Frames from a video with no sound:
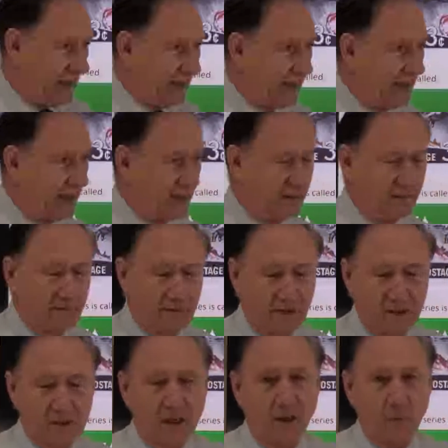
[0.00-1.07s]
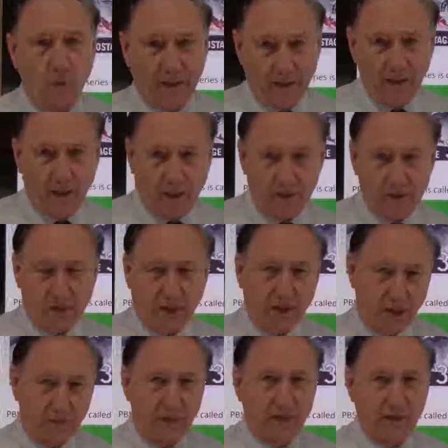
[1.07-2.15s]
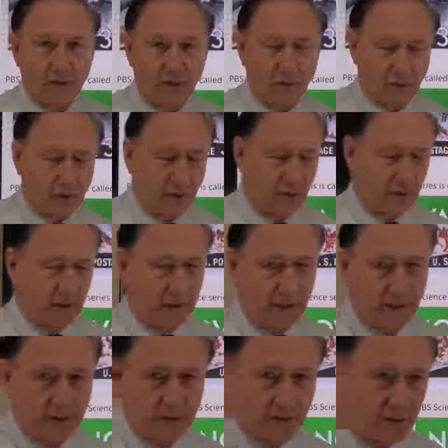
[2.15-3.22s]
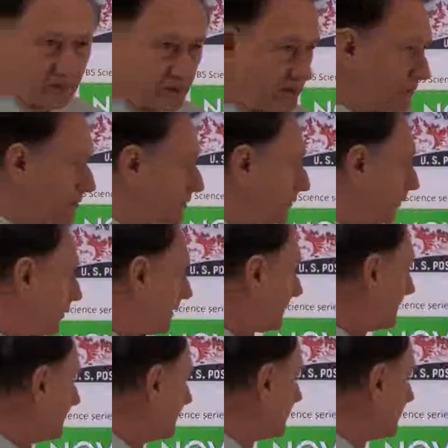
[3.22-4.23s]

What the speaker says: And sun went nuts. I covered that earlier in series 4.